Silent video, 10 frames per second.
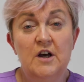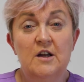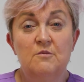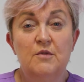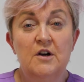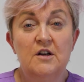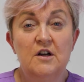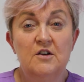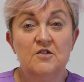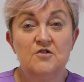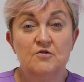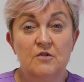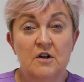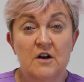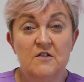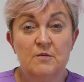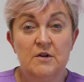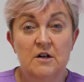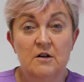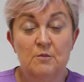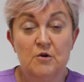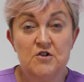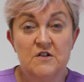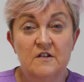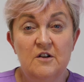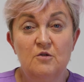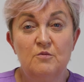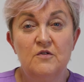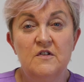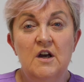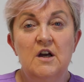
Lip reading: and by night through the hospital emergency numbers